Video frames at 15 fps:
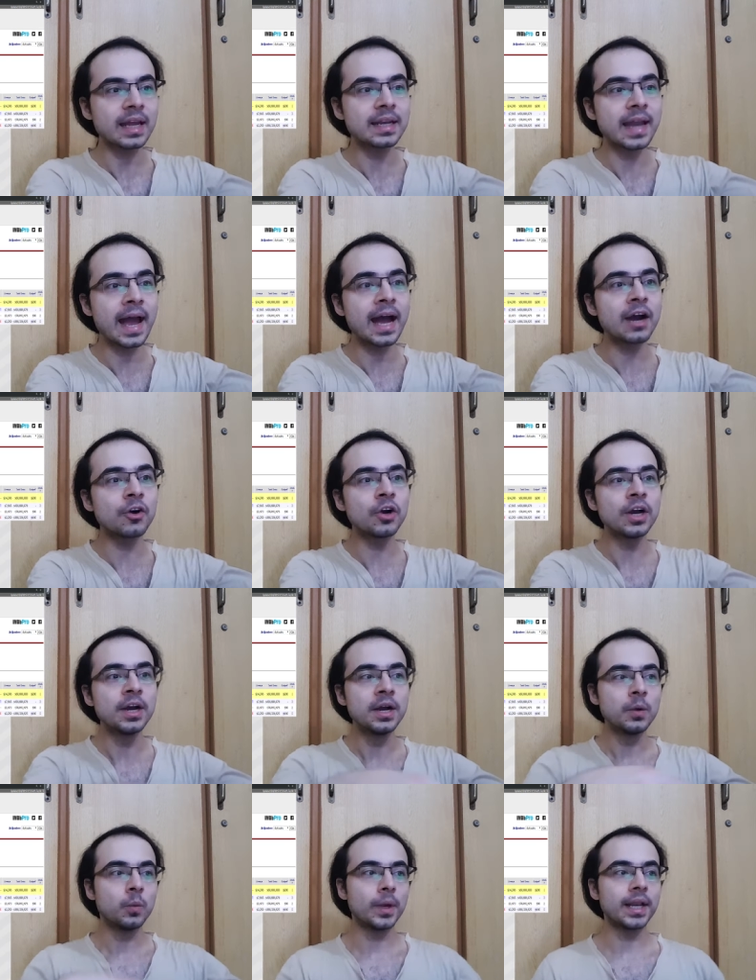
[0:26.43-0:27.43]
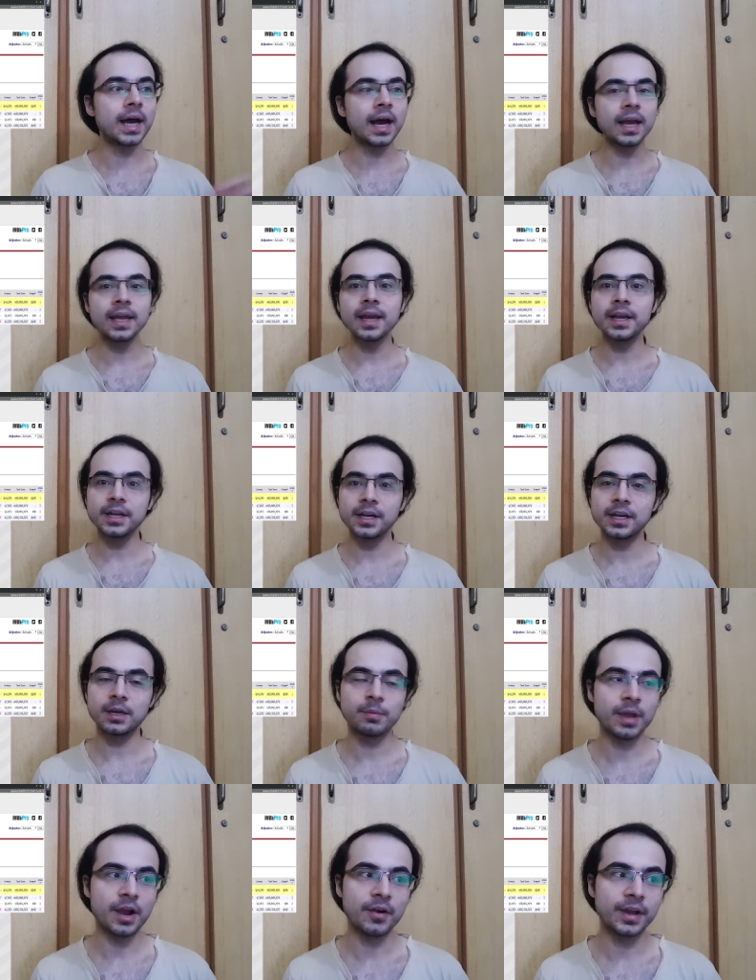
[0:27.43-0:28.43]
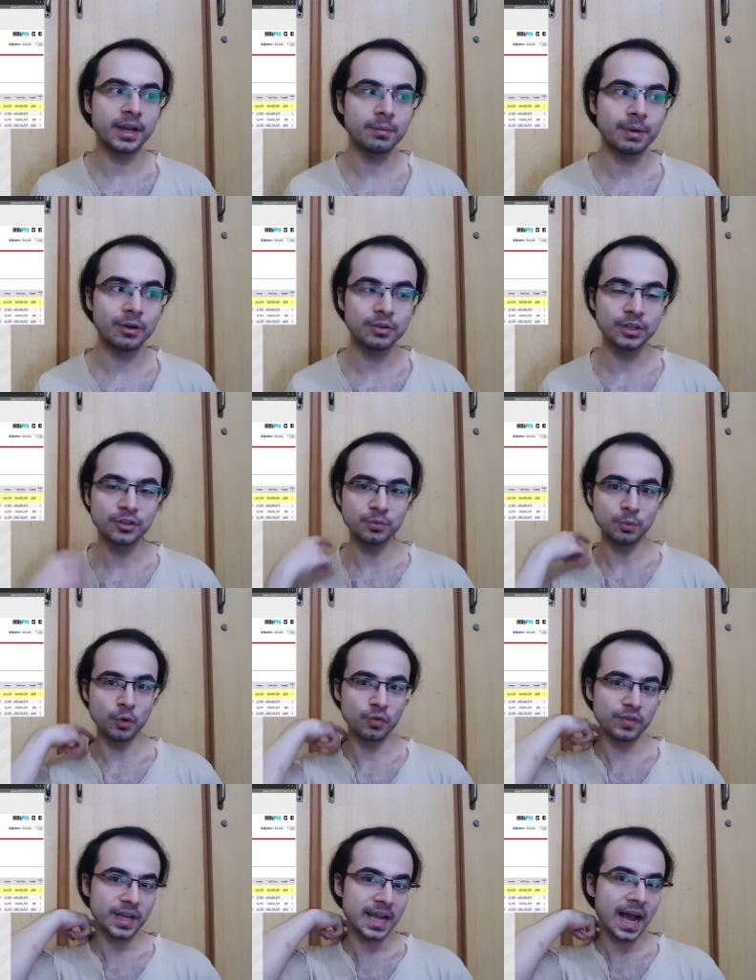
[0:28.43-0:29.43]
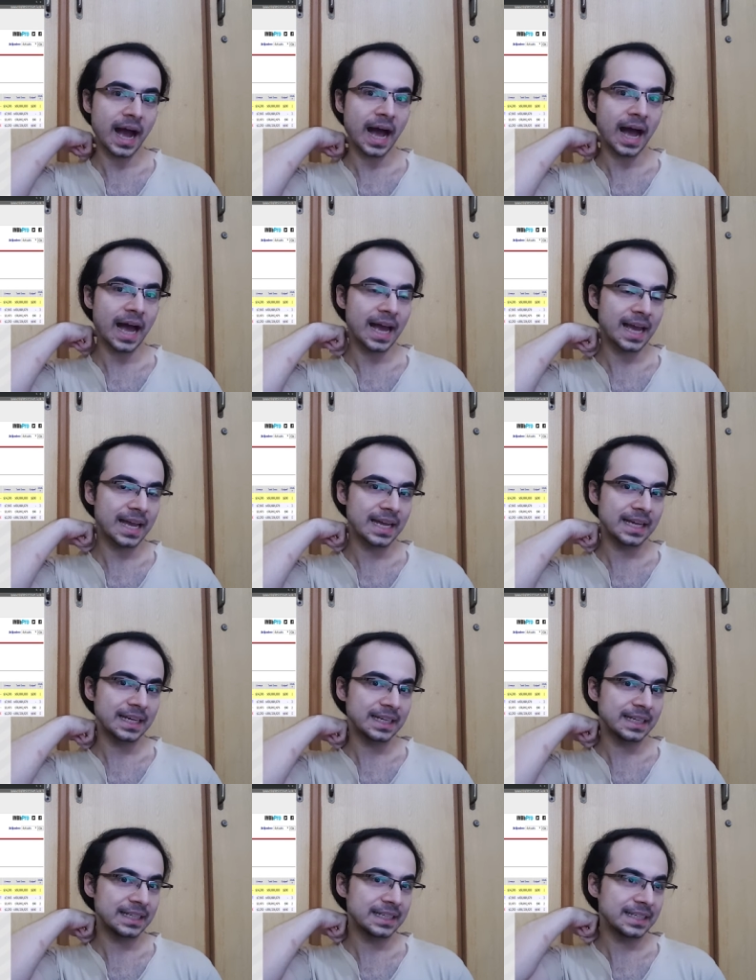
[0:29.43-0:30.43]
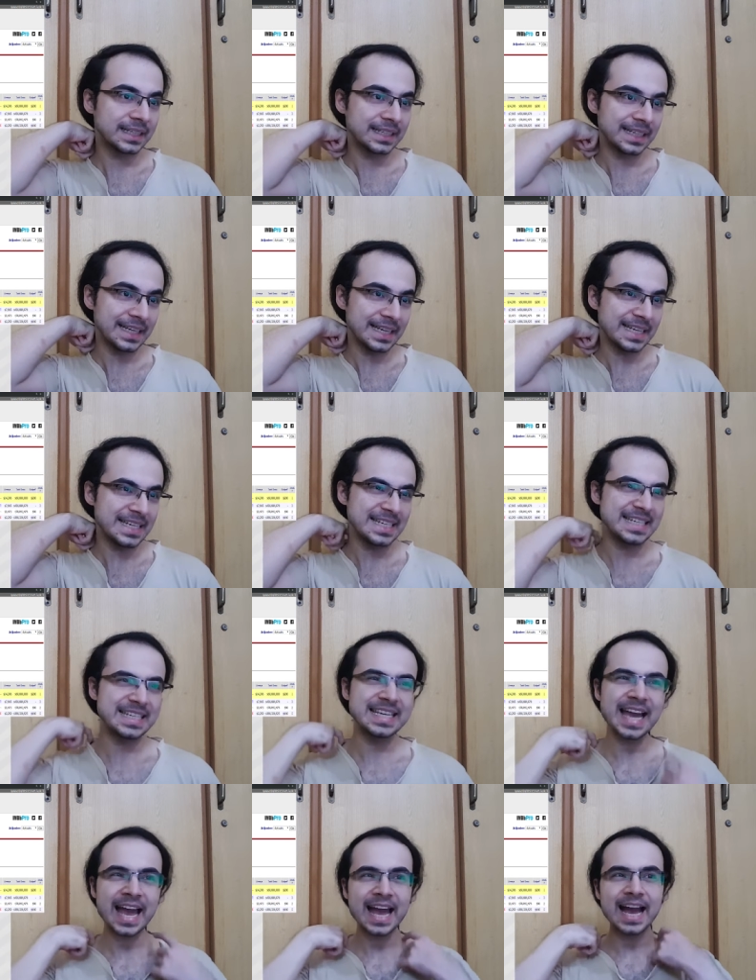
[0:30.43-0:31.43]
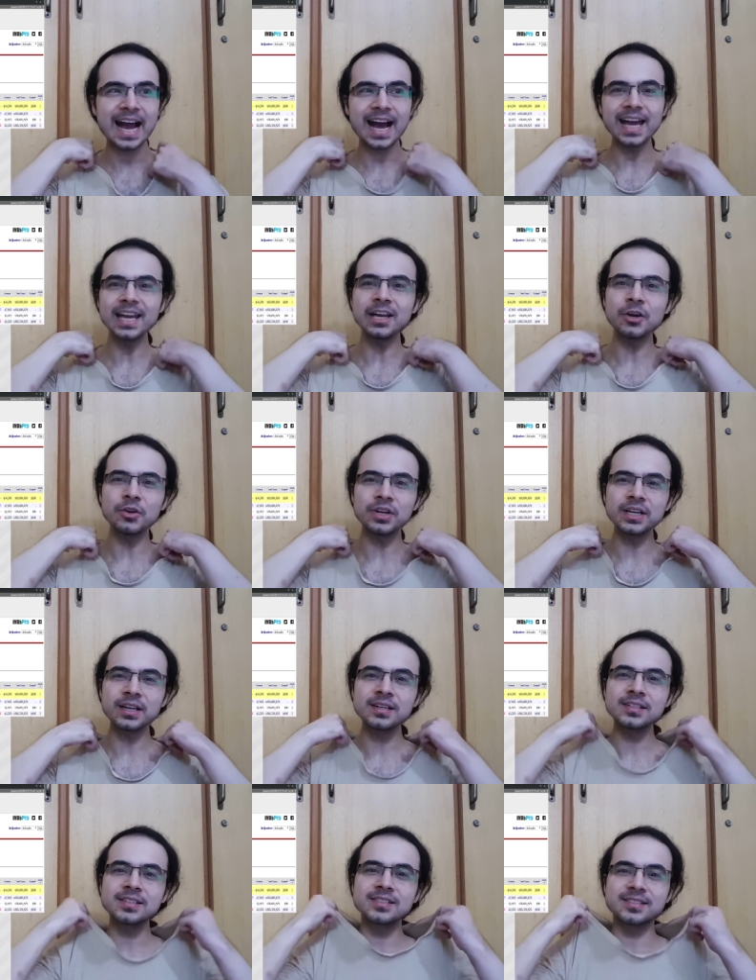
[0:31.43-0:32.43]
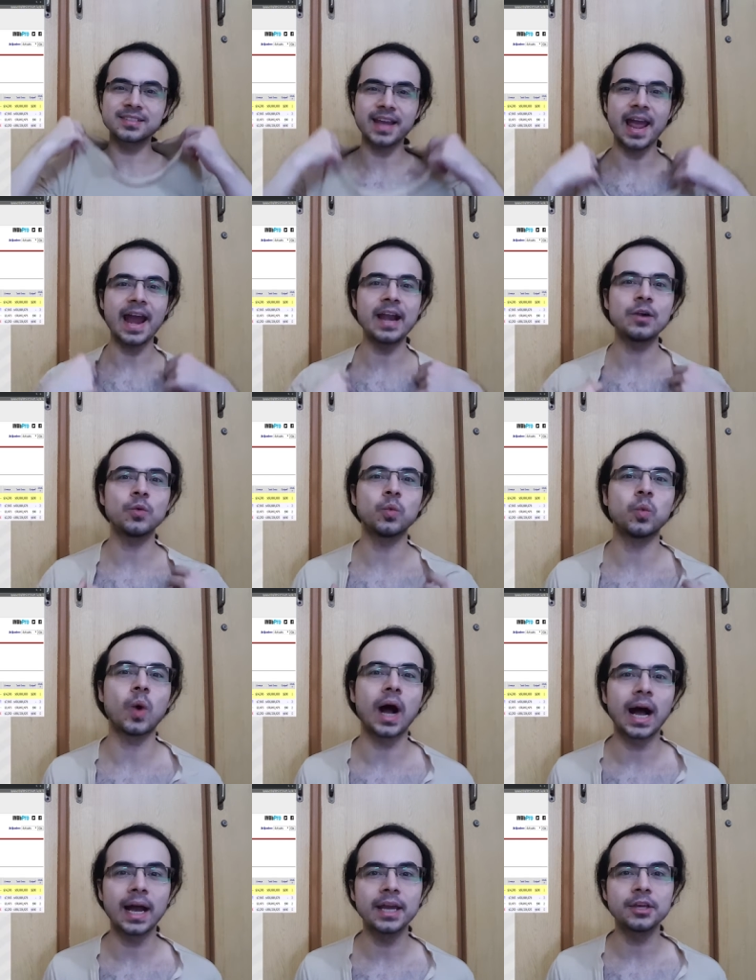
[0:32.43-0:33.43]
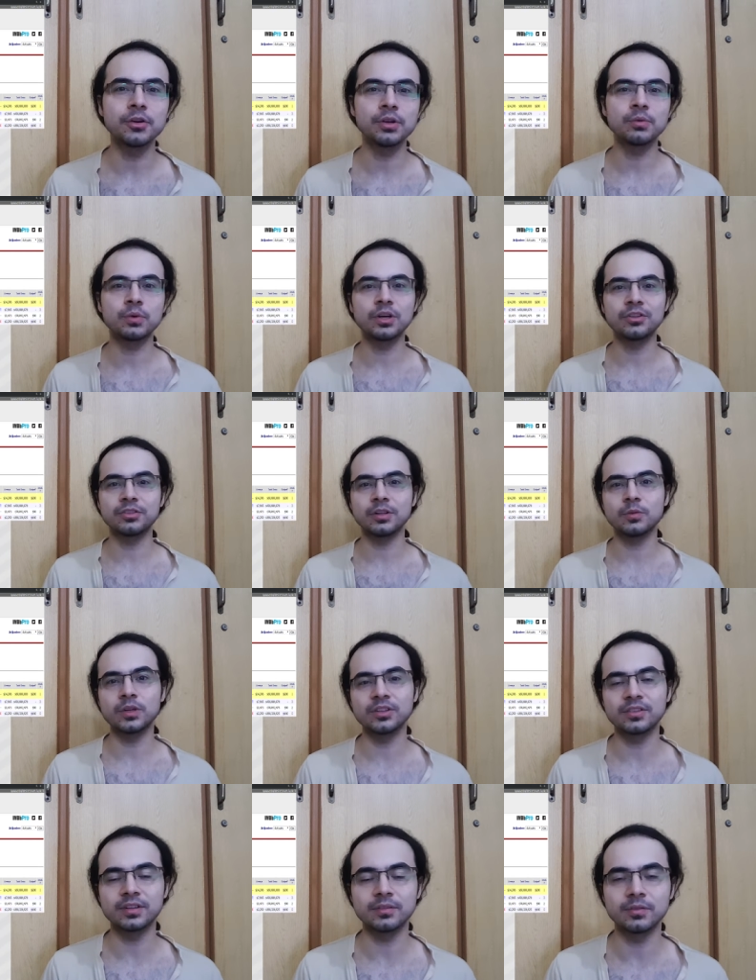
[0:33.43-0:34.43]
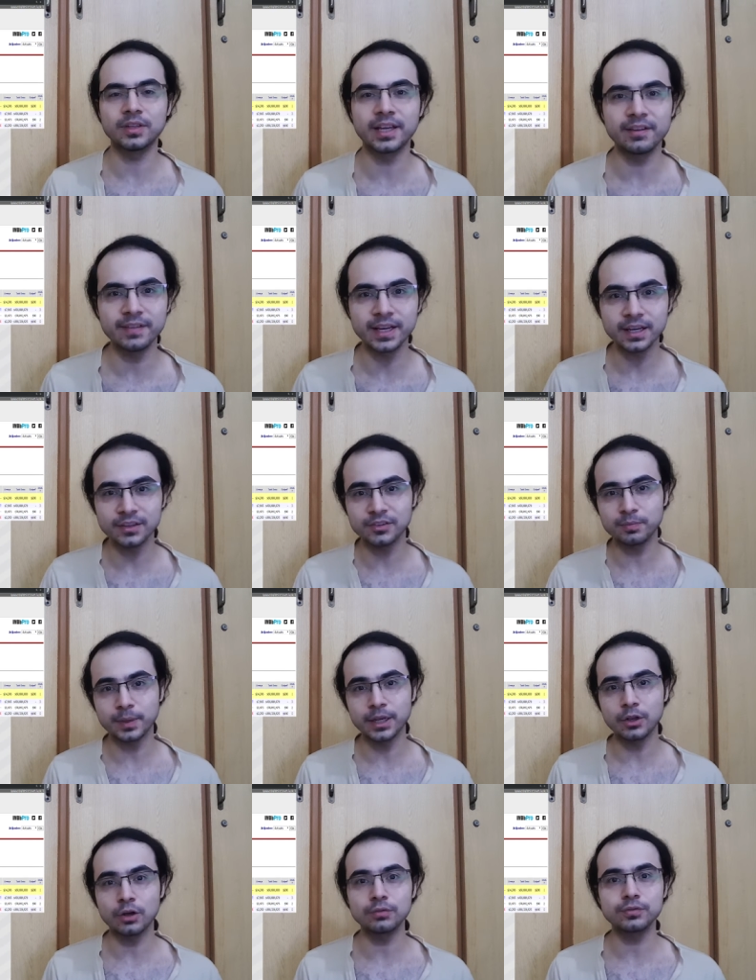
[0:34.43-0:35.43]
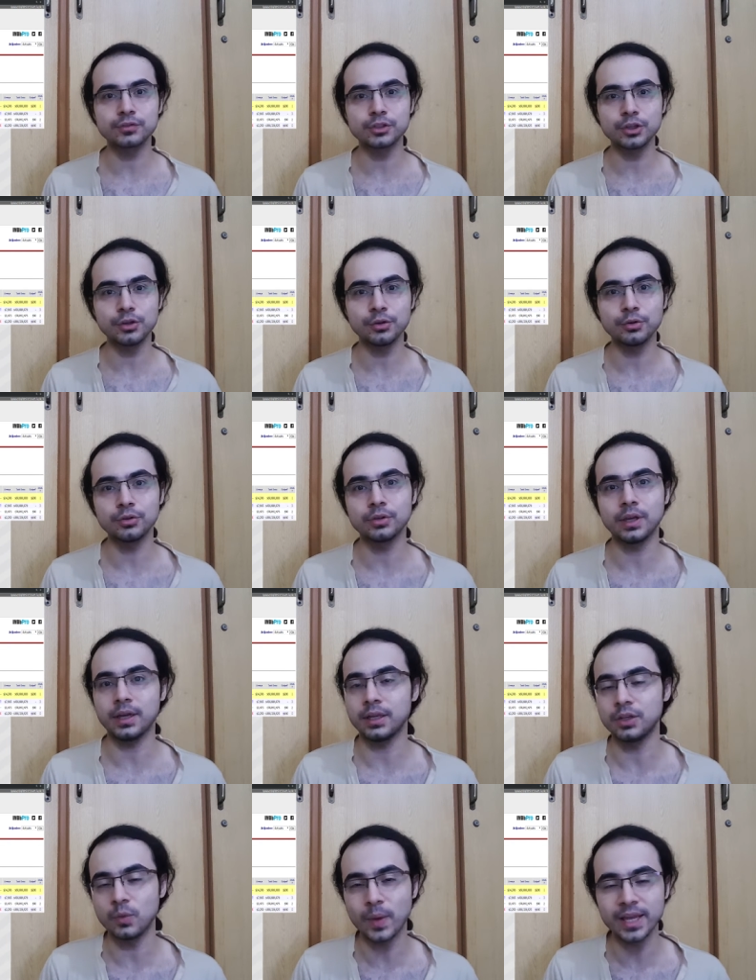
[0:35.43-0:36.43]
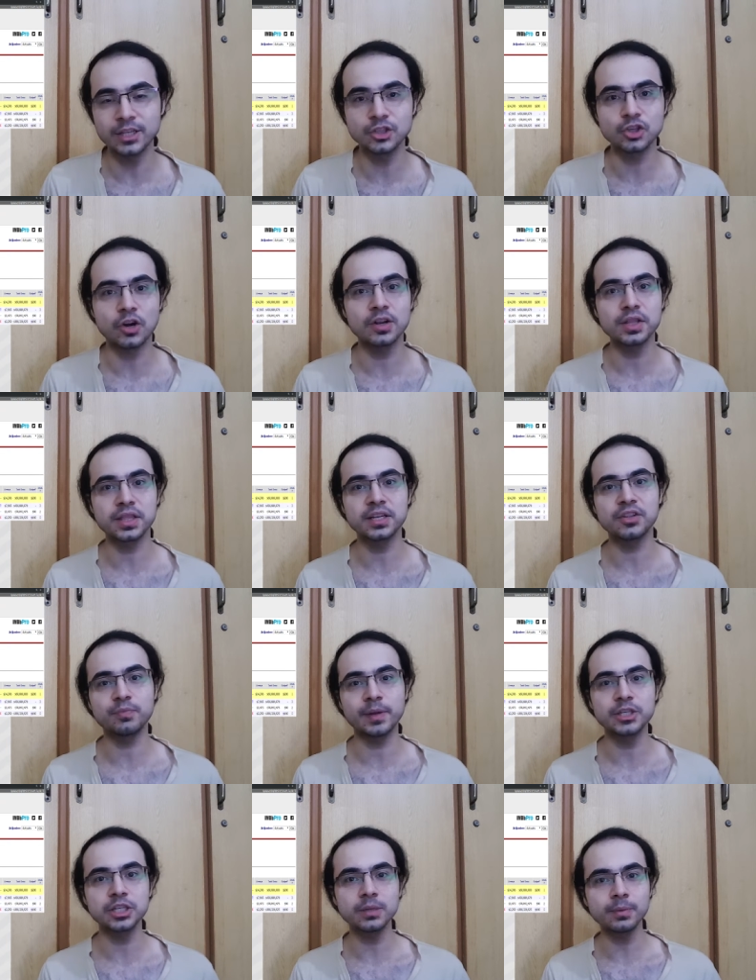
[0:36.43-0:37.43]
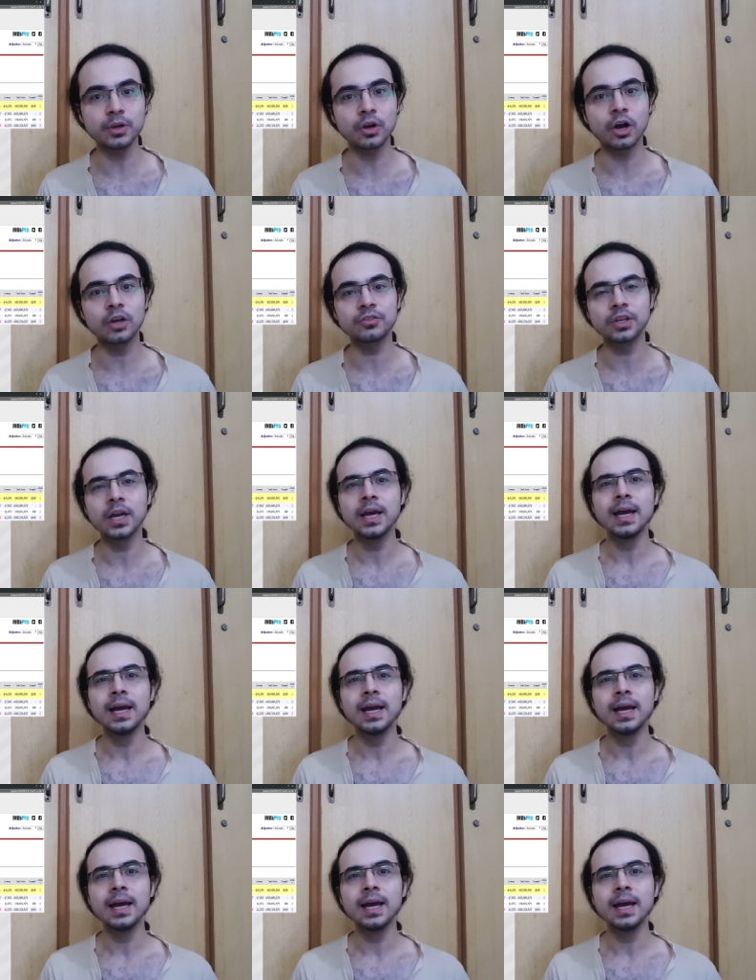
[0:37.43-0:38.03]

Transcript: Now, when I ended up hearing about this movie, I yeah, I couldn't understand why Universal was giving a spin off to uh, Dwayne Johnson, especially because